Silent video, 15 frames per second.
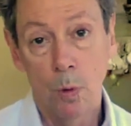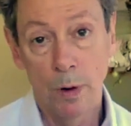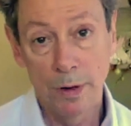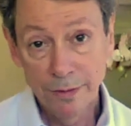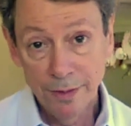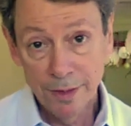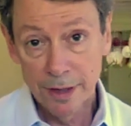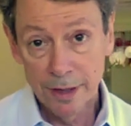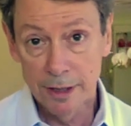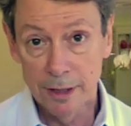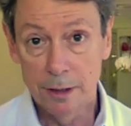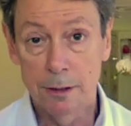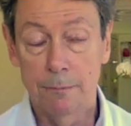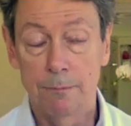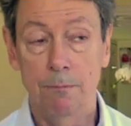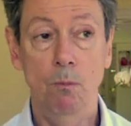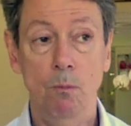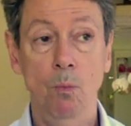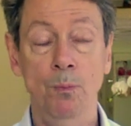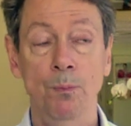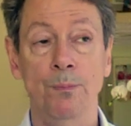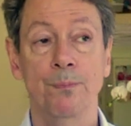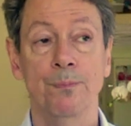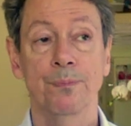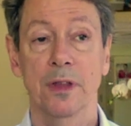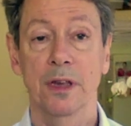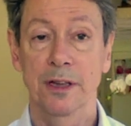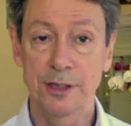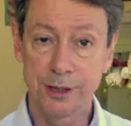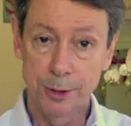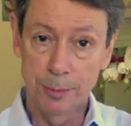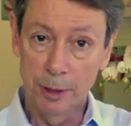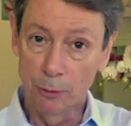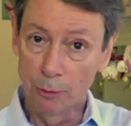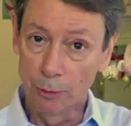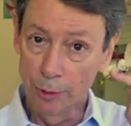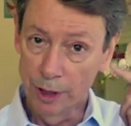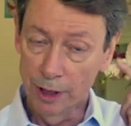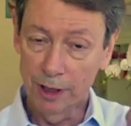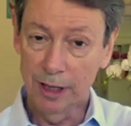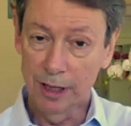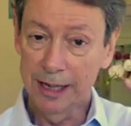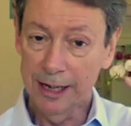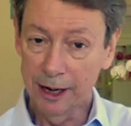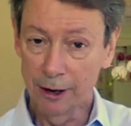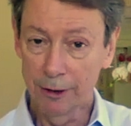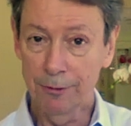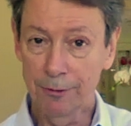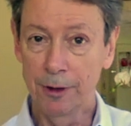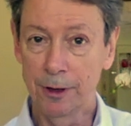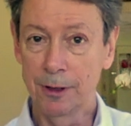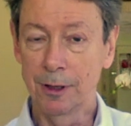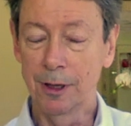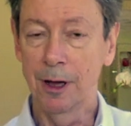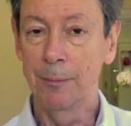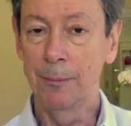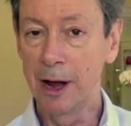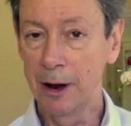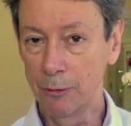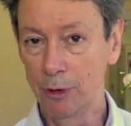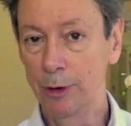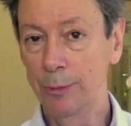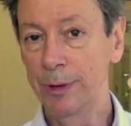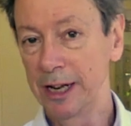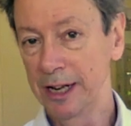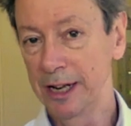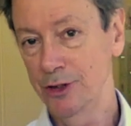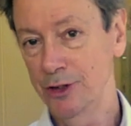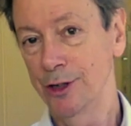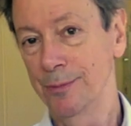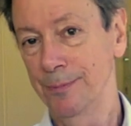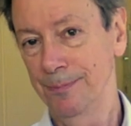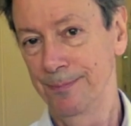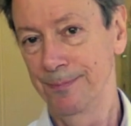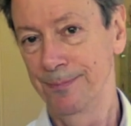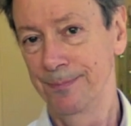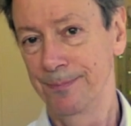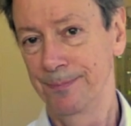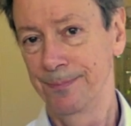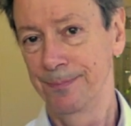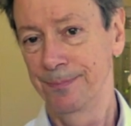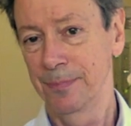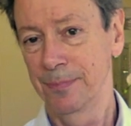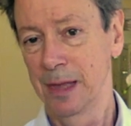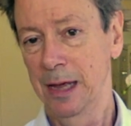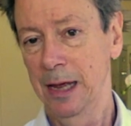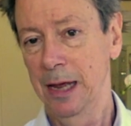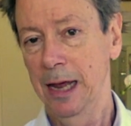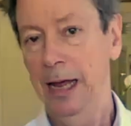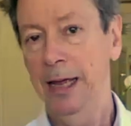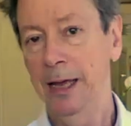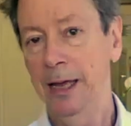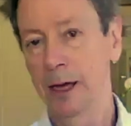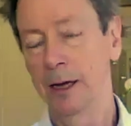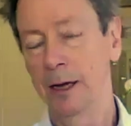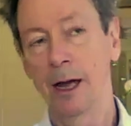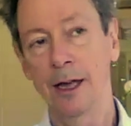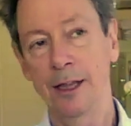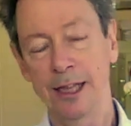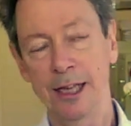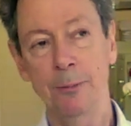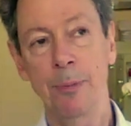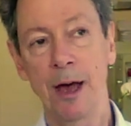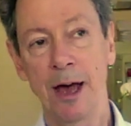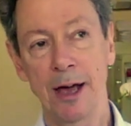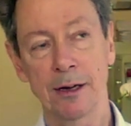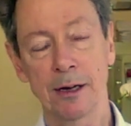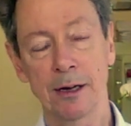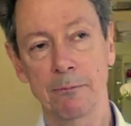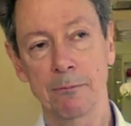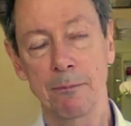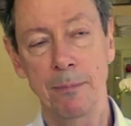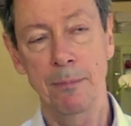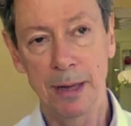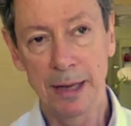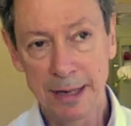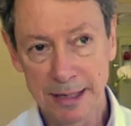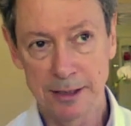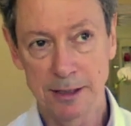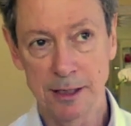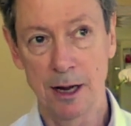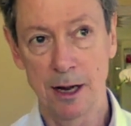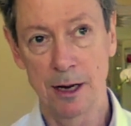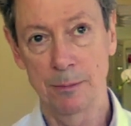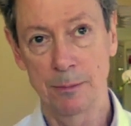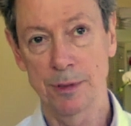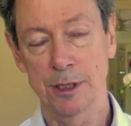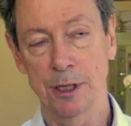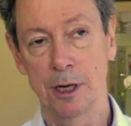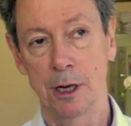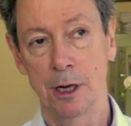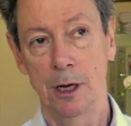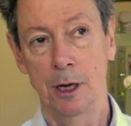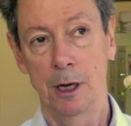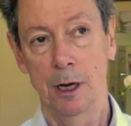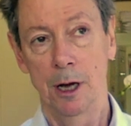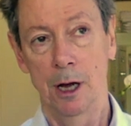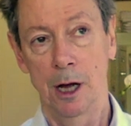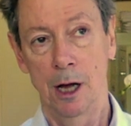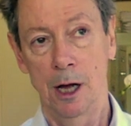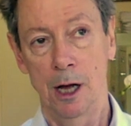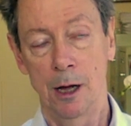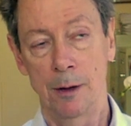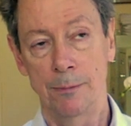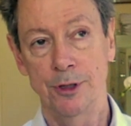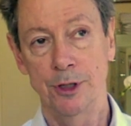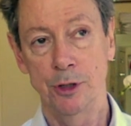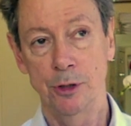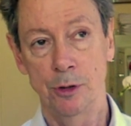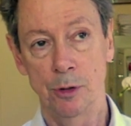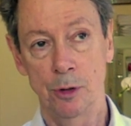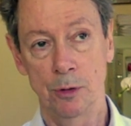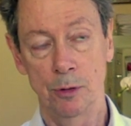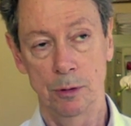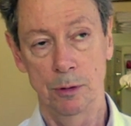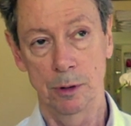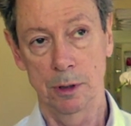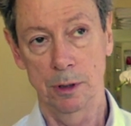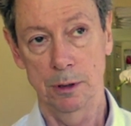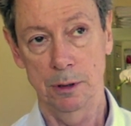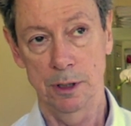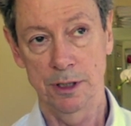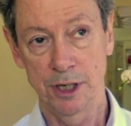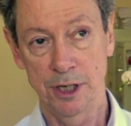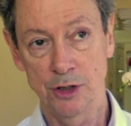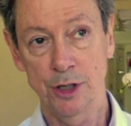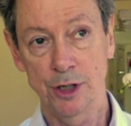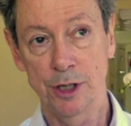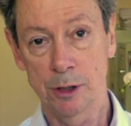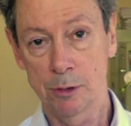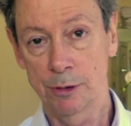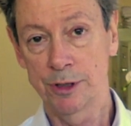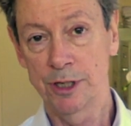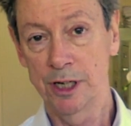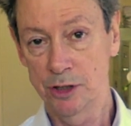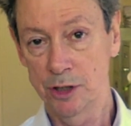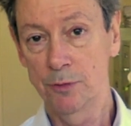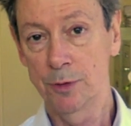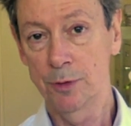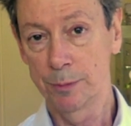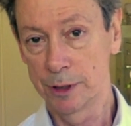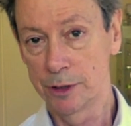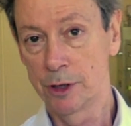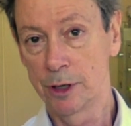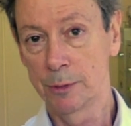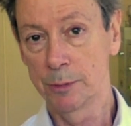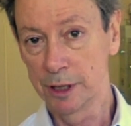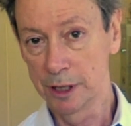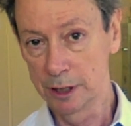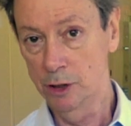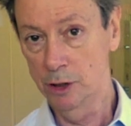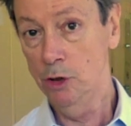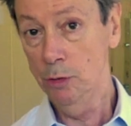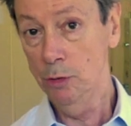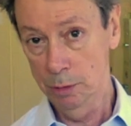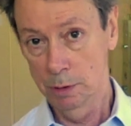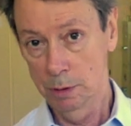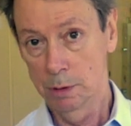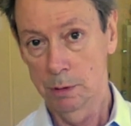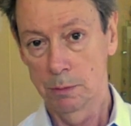One thing is to be really careful about rumination. And I think back many times to essentially a quotation from the Dharma that you